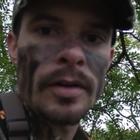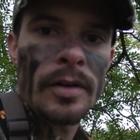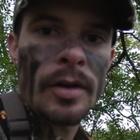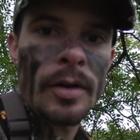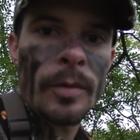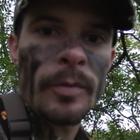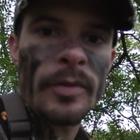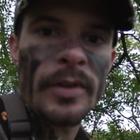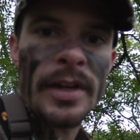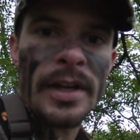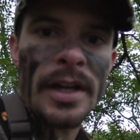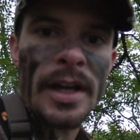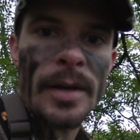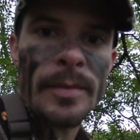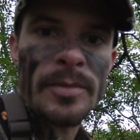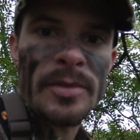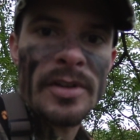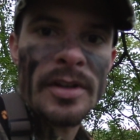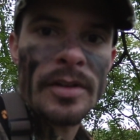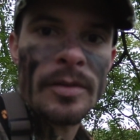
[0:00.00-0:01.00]
Hopefully he
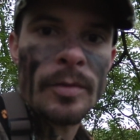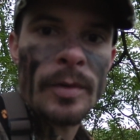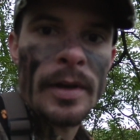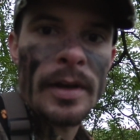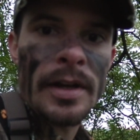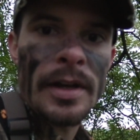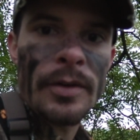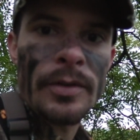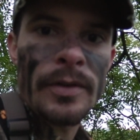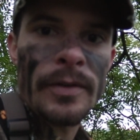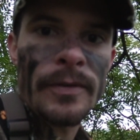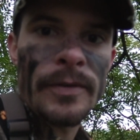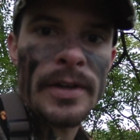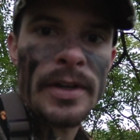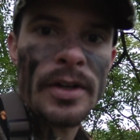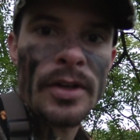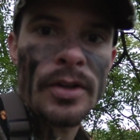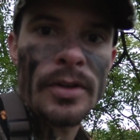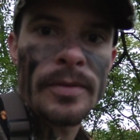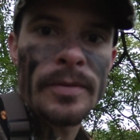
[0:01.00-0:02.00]
comes this way down the
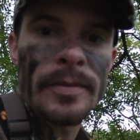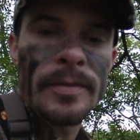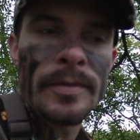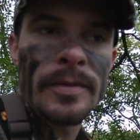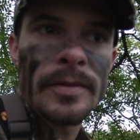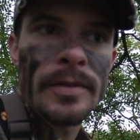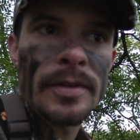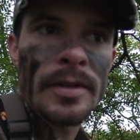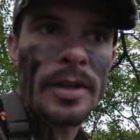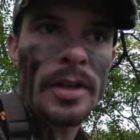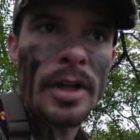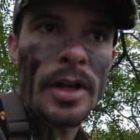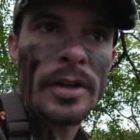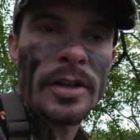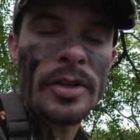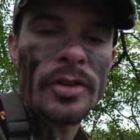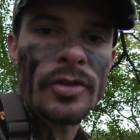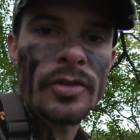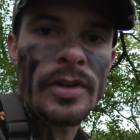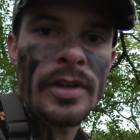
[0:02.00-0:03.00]
field along
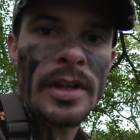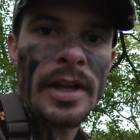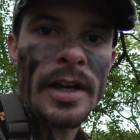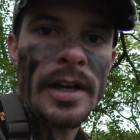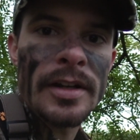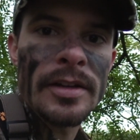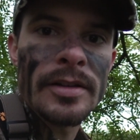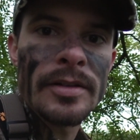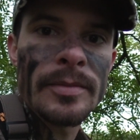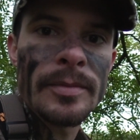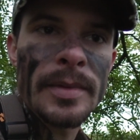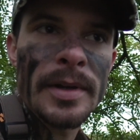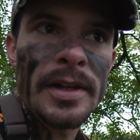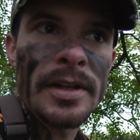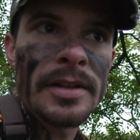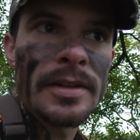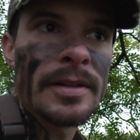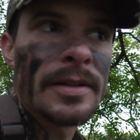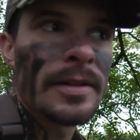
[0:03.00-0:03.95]
the tree line, but